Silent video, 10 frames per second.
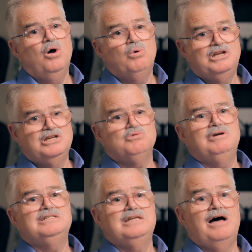which
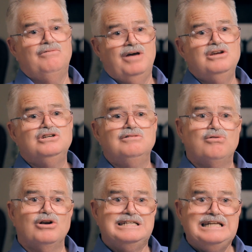is salvation
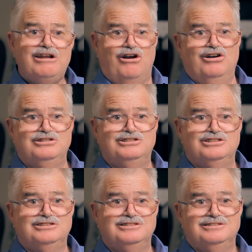for sinners.